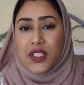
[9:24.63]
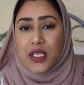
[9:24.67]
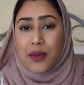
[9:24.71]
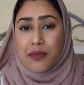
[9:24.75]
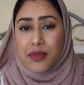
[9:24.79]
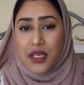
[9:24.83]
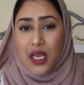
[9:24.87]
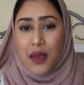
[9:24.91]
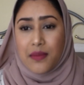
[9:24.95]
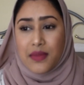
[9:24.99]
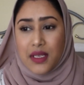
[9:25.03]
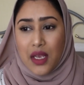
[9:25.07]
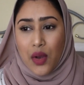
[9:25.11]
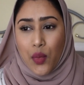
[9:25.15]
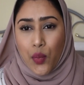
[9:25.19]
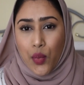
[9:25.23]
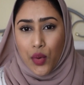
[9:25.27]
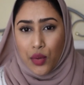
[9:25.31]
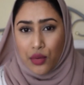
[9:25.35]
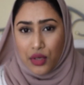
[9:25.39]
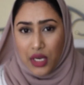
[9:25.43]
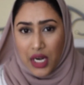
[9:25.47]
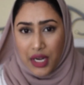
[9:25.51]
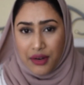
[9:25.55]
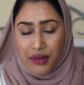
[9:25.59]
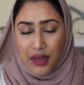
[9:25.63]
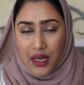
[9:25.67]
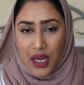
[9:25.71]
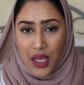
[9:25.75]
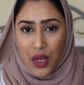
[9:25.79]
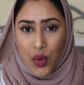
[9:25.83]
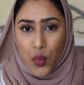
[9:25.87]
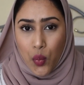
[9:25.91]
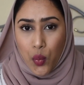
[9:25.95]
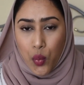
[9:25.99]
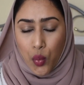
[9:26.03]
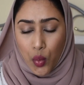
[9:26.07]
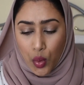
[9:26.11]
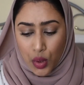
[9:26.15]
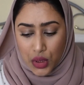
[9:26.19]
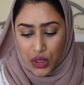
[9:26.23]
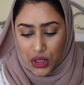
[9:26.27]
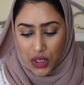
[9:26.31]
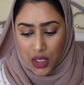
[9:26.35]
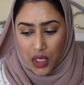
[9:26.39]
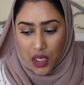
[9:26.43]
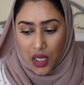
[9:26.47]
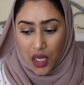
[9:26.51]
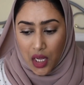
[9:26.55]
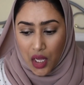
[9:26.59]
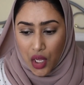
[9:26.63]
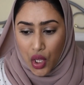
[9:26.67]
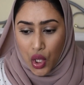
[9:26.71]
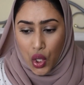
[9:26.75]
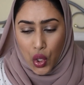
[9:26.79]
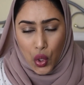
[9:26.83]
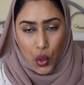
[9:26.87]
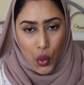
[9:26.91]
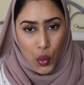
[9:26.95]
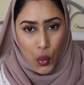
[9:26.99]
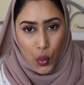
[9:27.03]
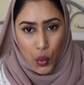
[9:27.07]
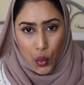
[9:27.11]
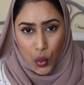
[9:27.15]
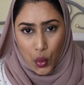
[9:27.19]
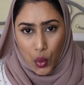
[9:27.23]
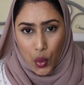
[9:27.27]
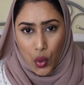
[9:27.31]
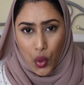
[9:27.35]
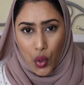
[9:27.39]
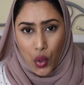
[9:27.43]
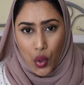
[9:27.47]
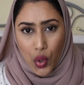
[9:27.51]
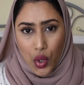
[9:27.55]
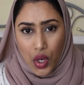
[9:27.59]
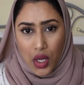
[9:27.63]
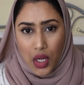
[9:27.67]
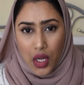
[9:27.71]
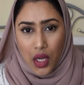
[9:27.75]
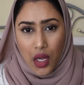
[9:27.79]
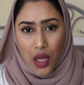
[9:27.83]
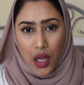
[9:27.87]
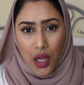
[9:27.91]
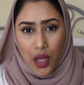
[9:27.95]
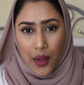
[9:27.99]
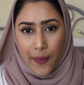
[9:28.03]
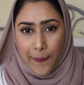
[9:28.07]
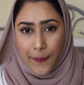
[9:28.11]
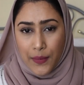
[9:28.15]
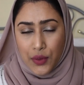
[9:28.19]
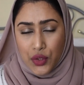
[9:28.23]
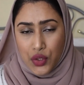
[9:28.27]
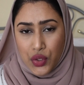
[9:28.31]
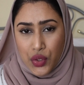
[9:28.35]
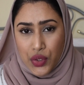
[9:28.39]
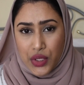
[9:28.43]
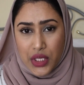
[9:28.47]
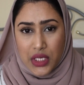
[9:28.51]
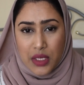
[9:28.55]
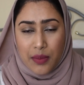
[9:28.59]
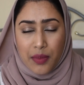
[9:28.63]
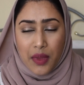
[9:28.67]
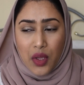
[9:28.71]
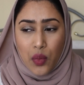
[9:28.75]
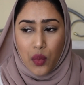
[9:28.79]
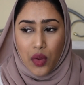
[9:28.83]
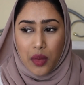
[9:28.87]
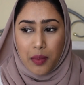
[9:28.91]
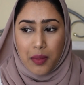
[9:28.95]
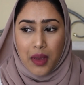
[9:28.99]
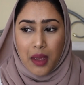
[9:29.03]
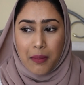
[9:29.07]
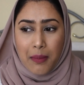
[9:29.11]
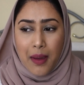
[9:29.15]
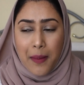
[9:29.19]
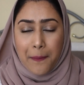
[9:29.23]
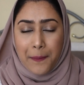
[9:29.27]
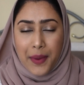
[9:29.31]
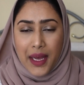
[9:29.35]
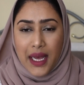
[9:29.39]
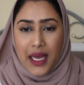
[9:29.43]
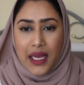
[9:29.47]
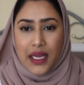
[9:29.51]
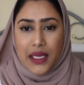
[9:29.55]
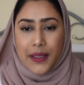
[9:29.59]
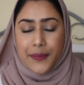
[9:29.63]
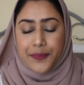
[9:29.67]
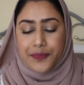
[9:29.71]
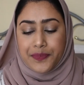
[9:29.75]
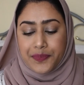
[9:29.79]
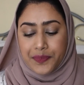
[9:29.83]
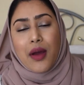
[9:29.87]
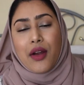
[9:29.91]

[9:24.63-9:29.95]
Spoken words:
Sometimes I will carry like water or juice or something with me in my bag.